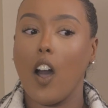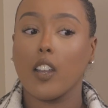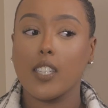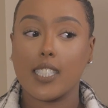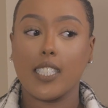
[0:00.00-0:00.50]

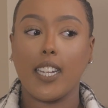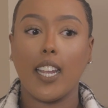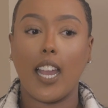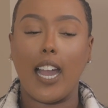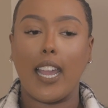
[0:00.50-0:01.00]
Honestly,
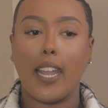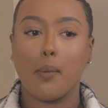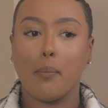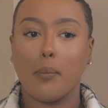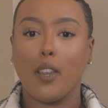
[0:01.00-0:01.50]

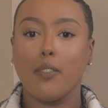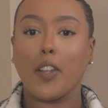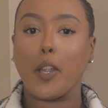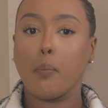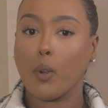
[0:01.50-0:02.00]
I'm
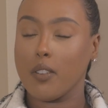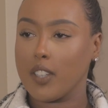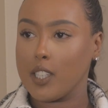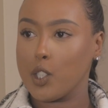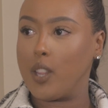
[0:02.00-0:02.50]
very
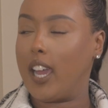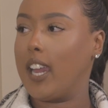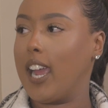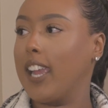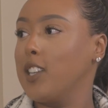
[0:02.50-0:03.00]
privileged
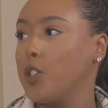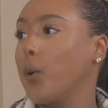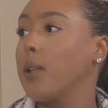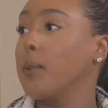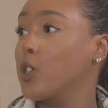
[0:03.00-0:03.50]
that I
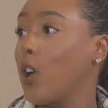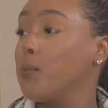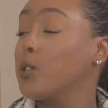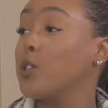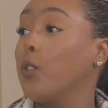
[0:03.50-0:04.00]
enjoy my job
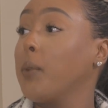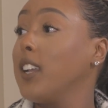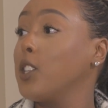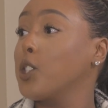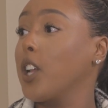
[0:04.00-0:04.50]
so
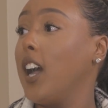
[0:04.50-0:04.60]
much.